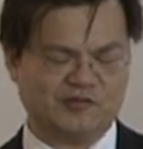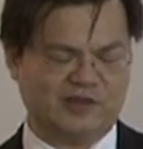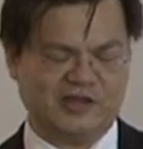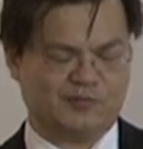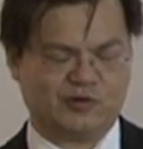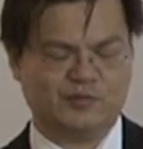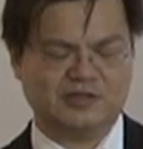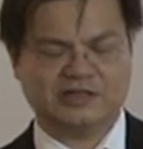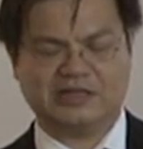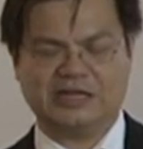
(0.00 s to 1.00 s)
display it
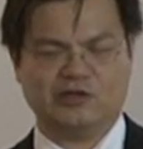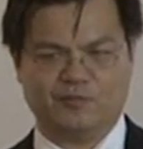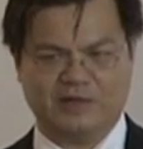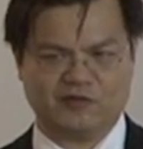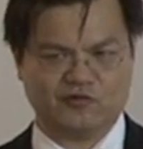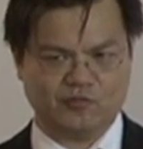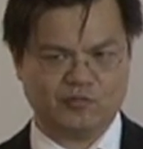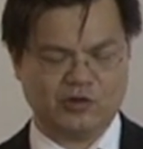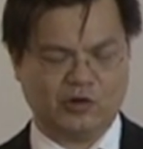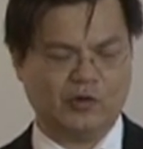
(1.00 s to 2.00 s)
prominently in your
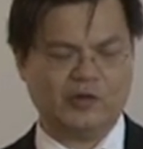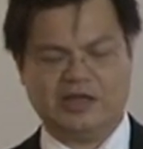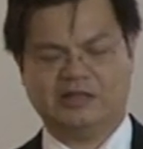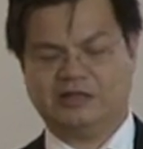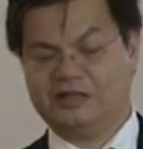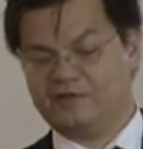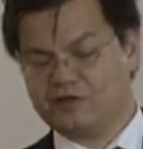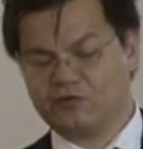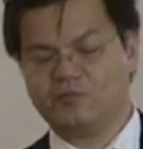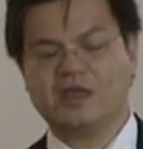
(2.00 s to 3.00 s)
bedroom or in the living